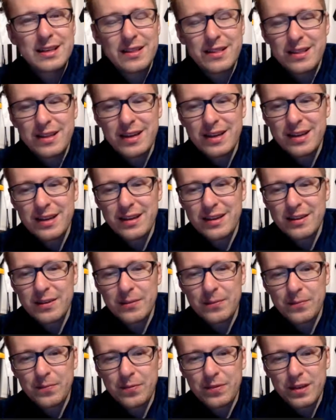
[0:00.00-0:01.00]
The
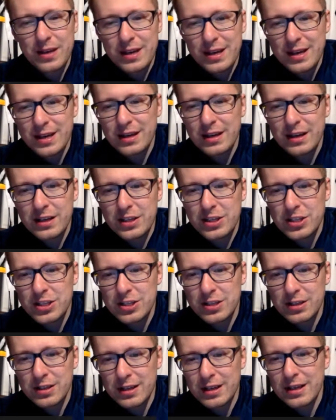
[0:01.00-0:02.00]
English